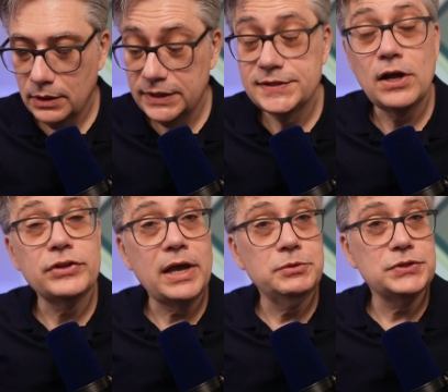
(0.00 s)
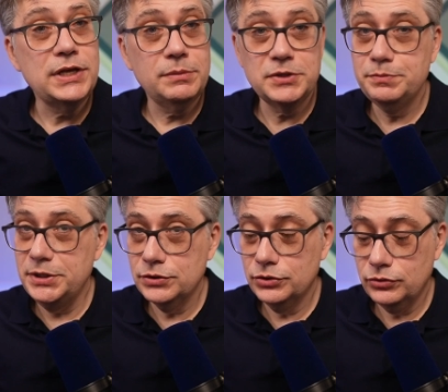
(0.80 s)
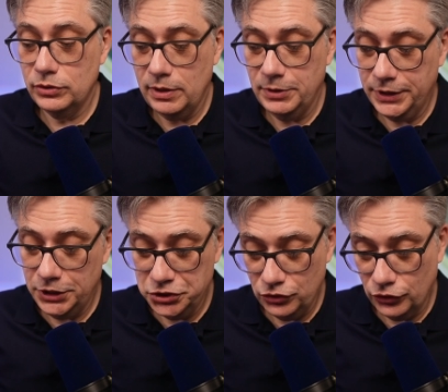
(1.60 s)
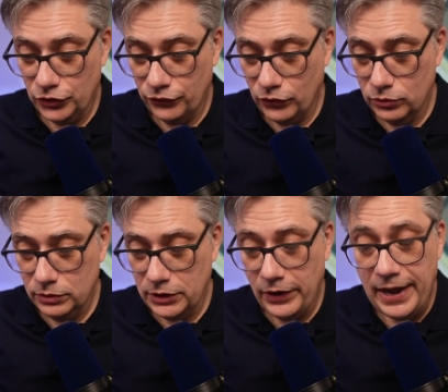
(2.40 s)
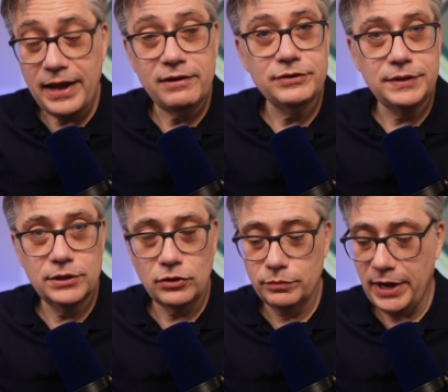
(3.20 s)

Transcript: It's now time to set up the space controller application on your phone. Now I have it here on my